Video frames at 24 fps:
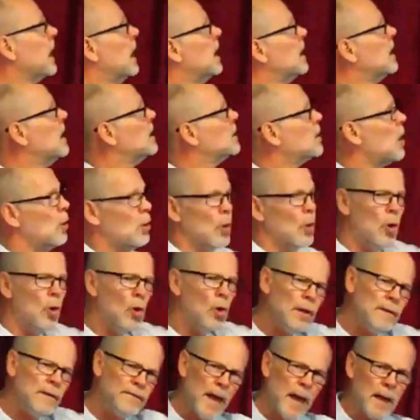So all
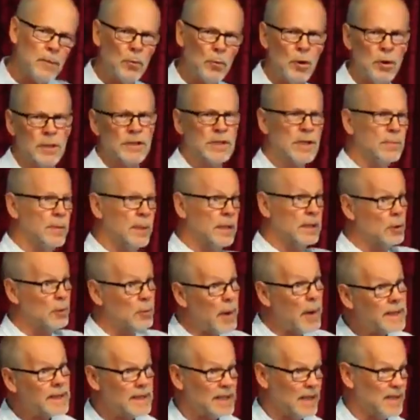of that was to be
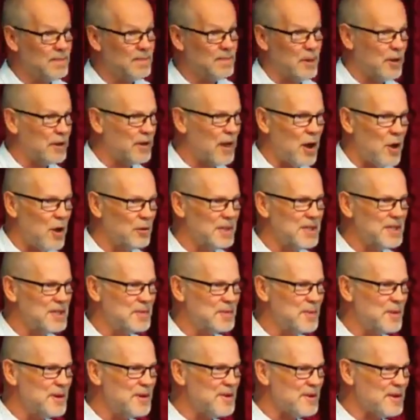directed by the Holy
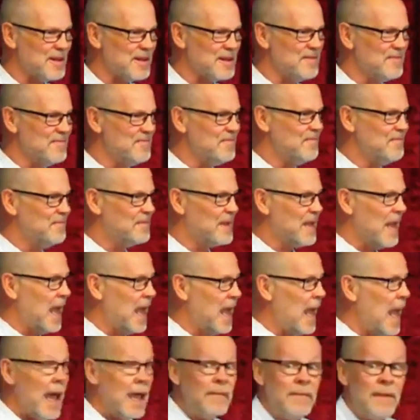Spirit.
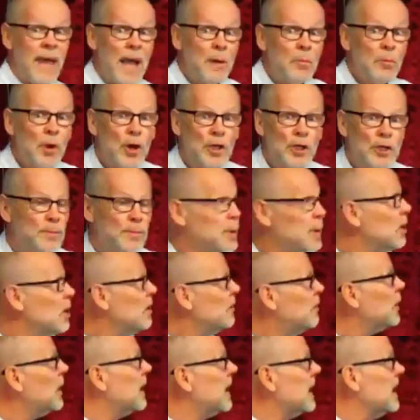And that worked
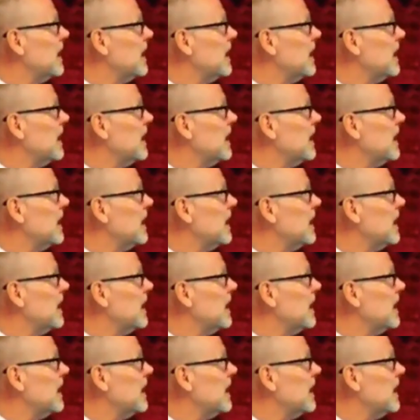beautifully.